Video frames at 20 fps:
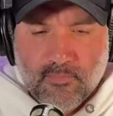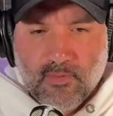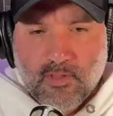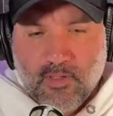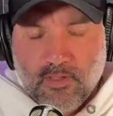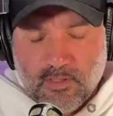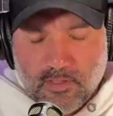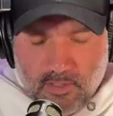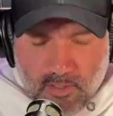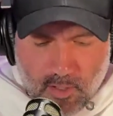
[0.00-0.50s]

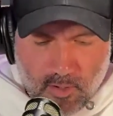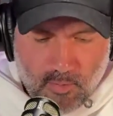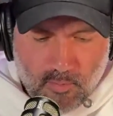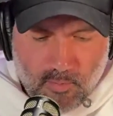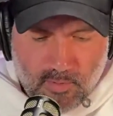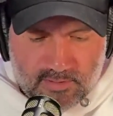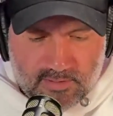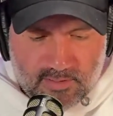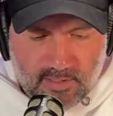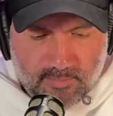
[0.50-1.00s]
Yo,
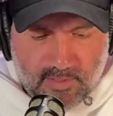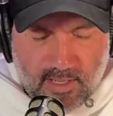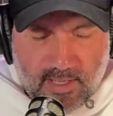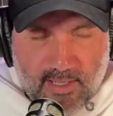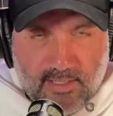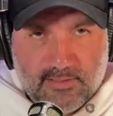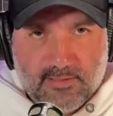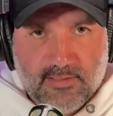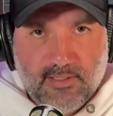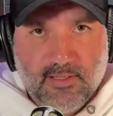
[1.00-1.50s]
what's up,
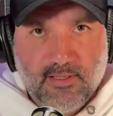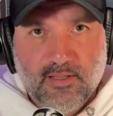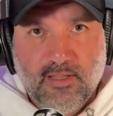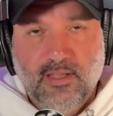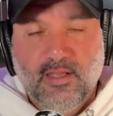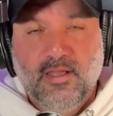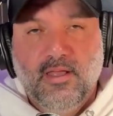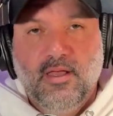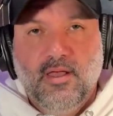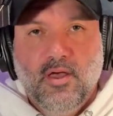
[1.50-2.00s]
guys?
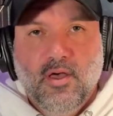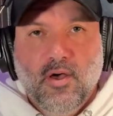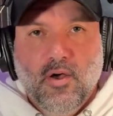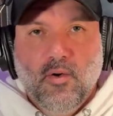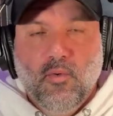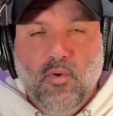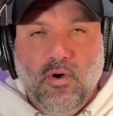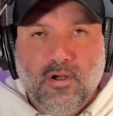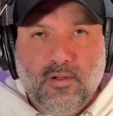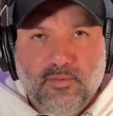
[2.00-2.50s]

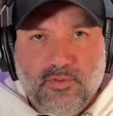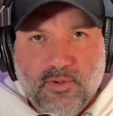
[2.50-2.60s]
Welcome